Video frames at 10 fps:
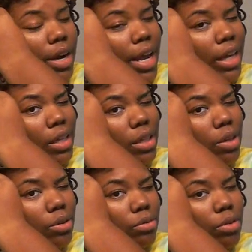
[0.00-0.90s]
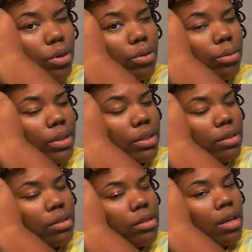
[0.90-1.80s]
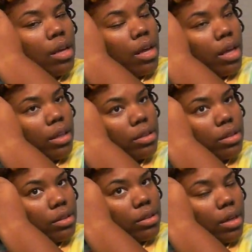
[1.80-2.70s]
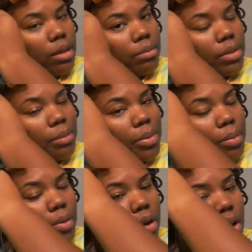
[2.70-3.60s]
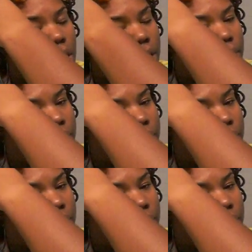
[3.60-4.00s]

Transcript: are hanging low, the rogue ones, as some people call